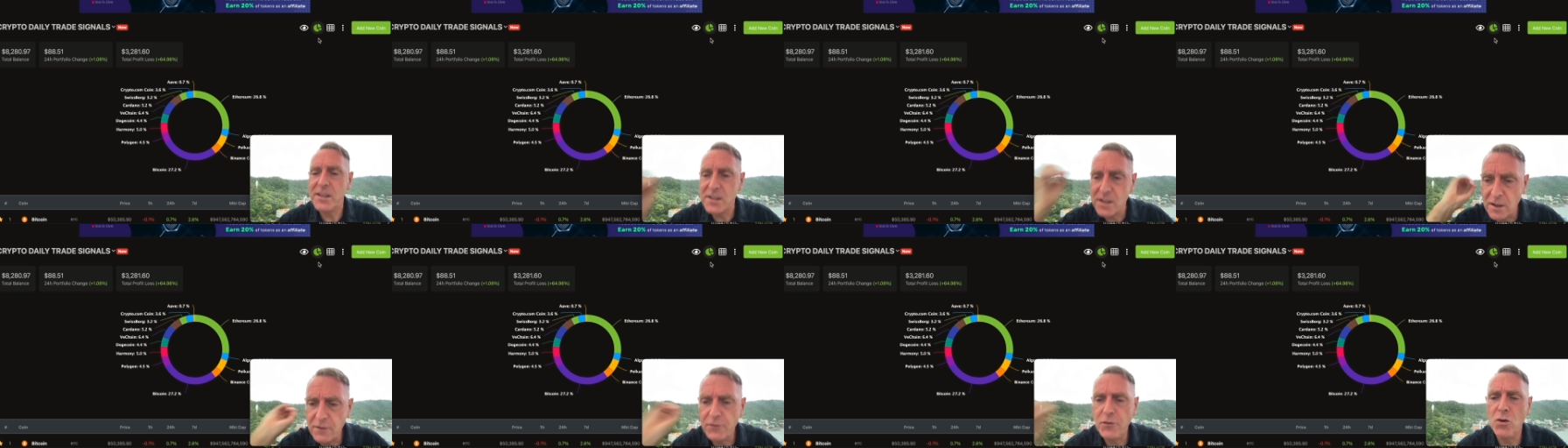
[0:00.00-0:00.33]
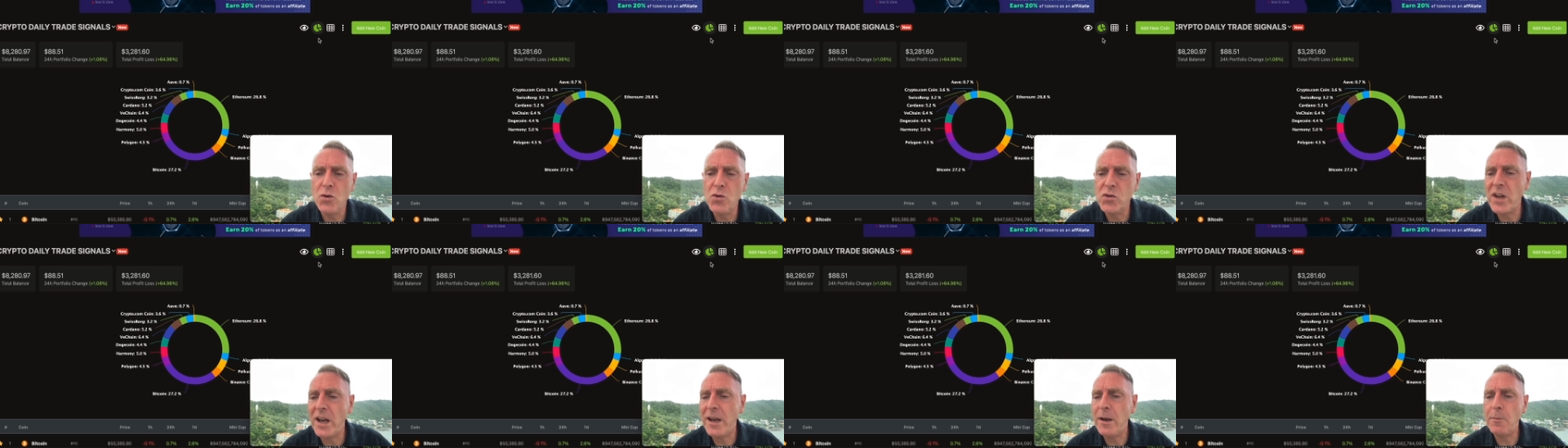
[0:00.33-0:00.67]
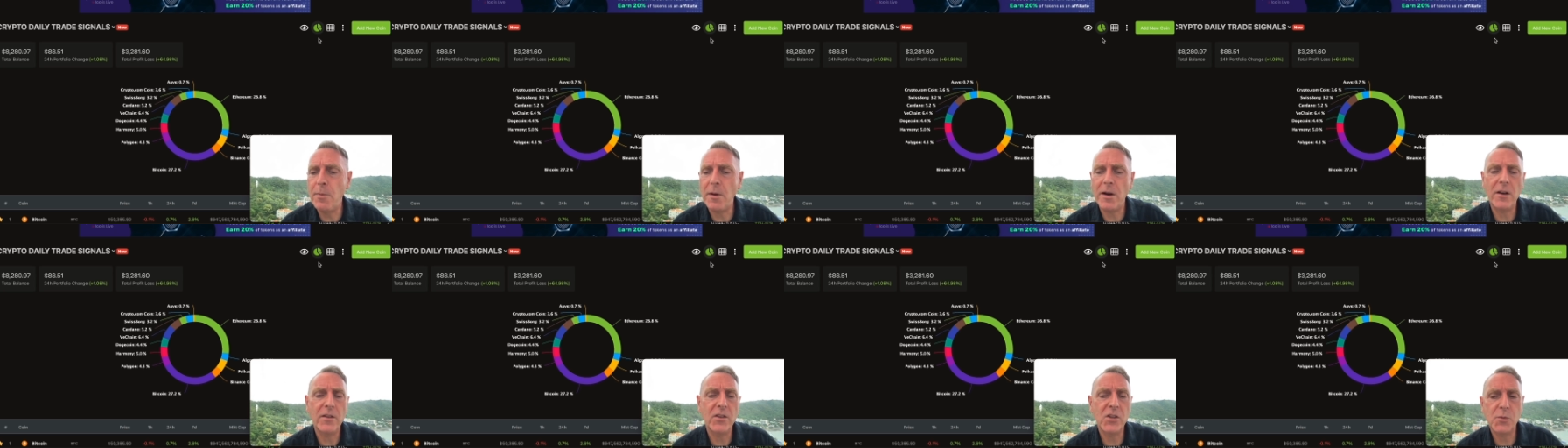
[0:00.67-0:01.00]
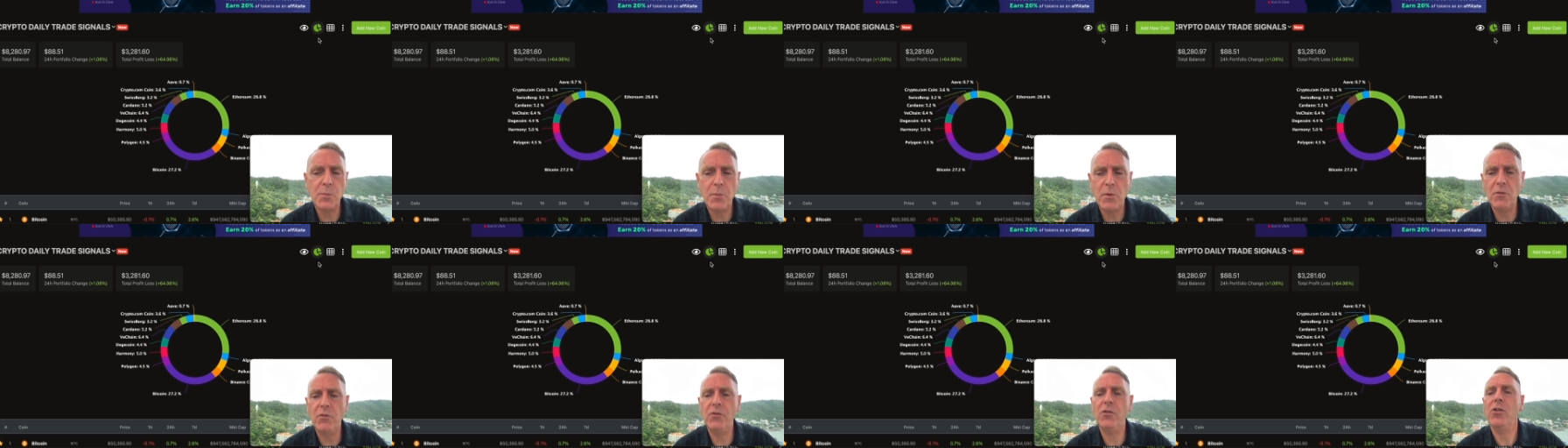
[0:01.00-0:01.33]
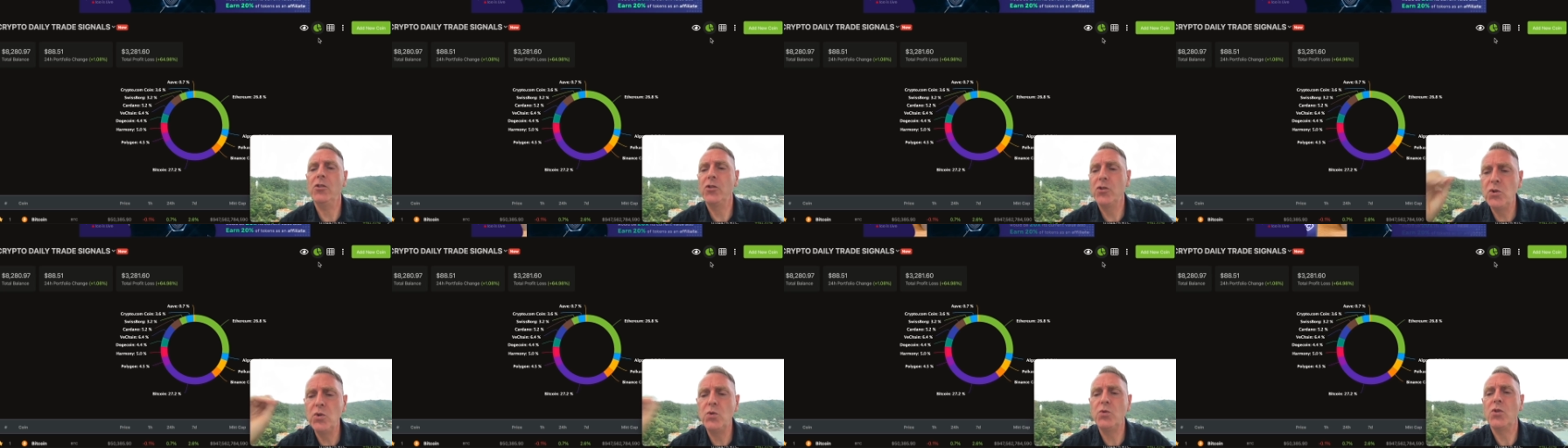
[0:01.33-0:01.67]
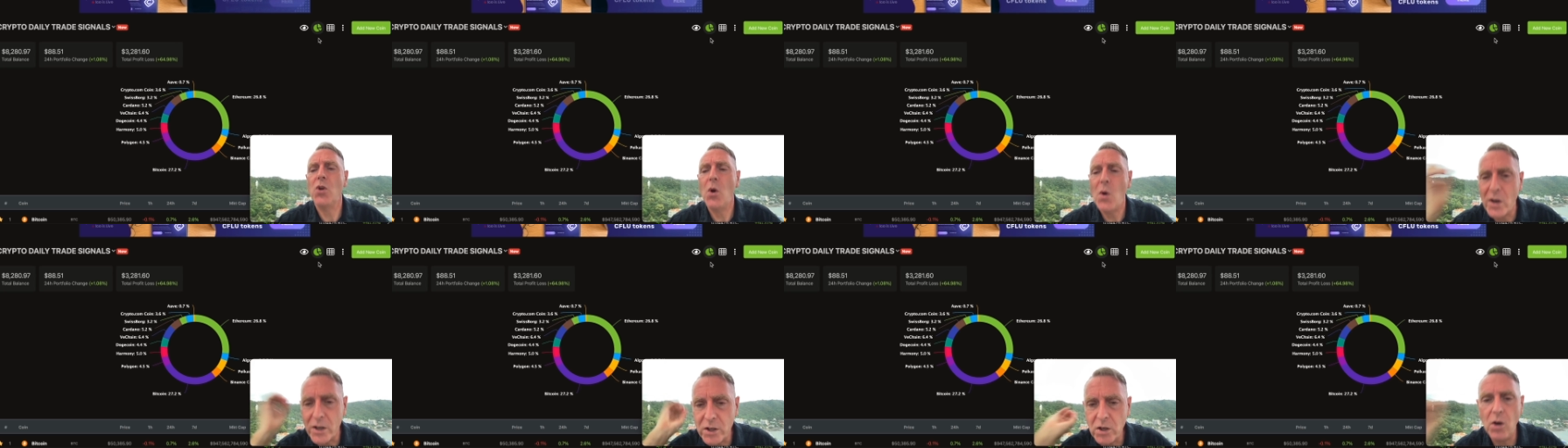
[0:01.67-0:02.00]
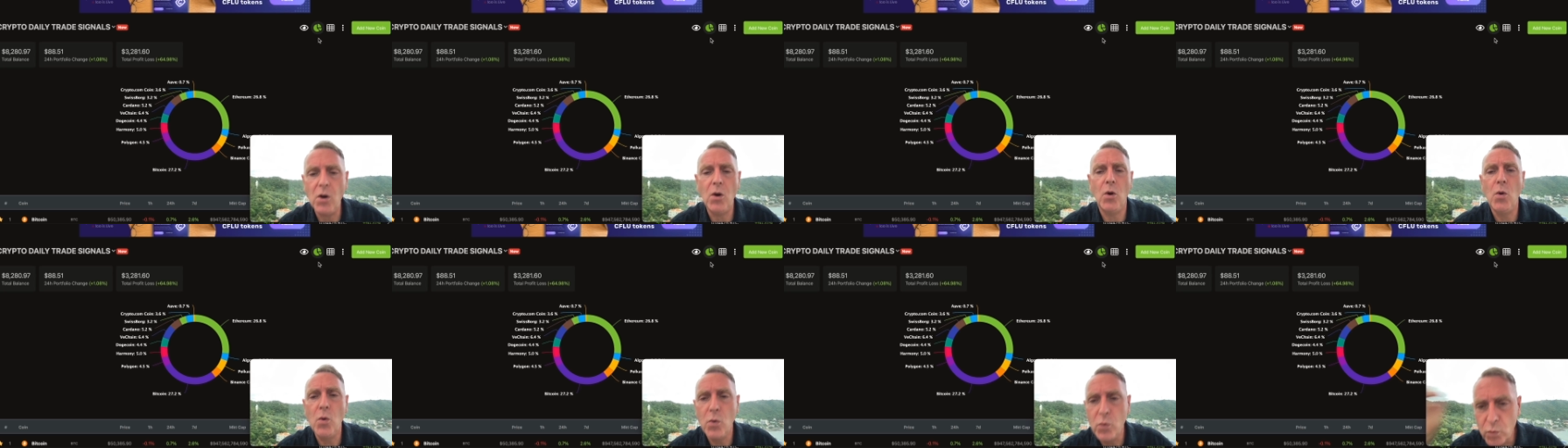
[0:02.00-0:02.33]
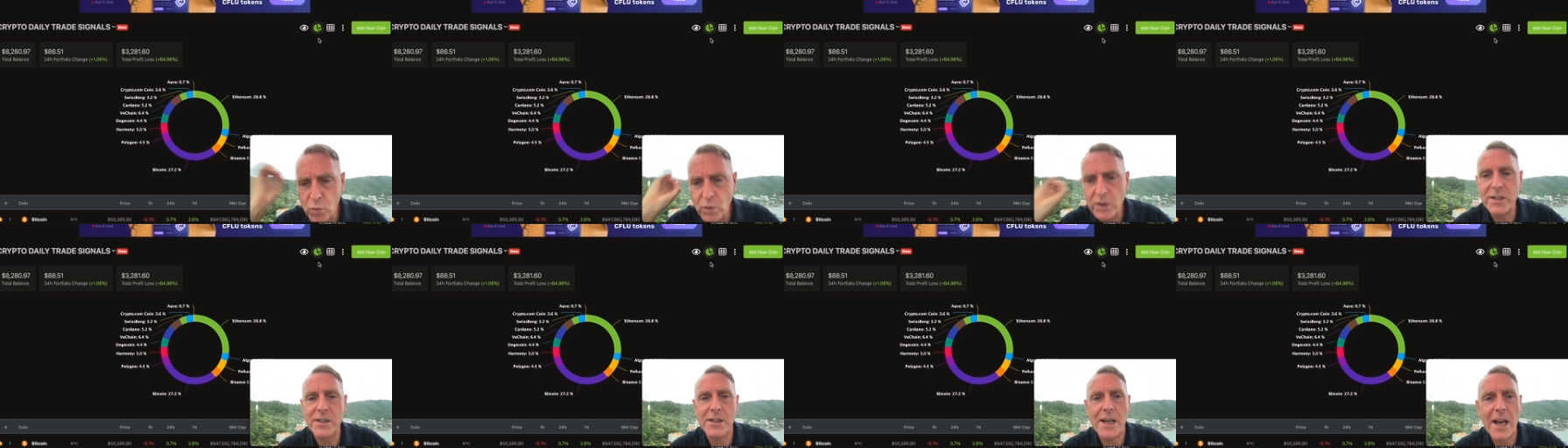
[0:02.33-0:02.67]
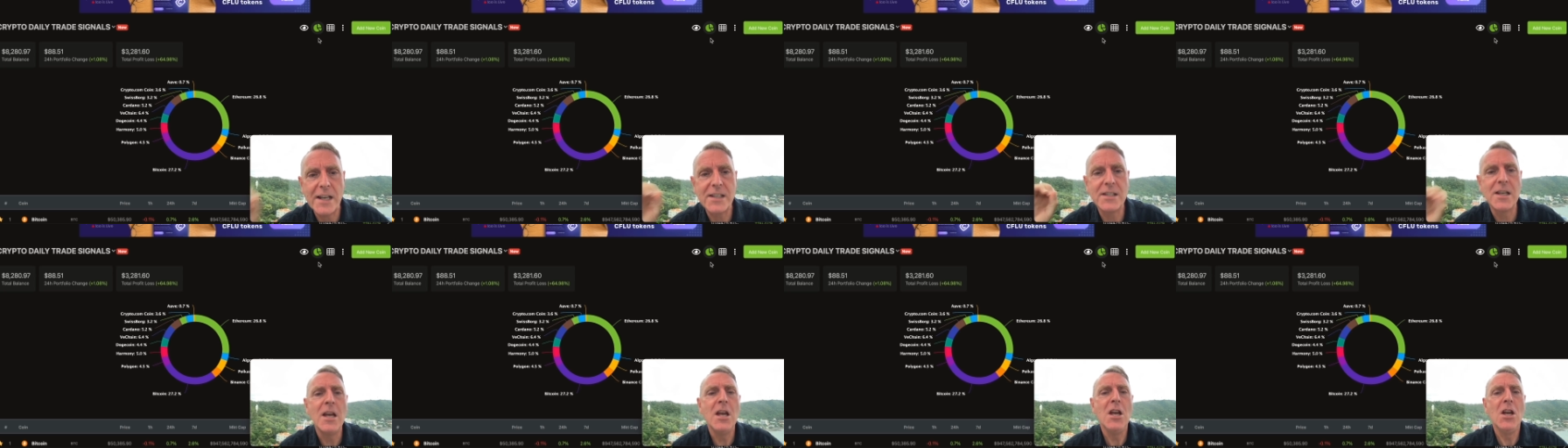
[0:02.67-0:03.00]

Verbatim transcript: If you use any part of this portfolio, you do so at your own risk, guys.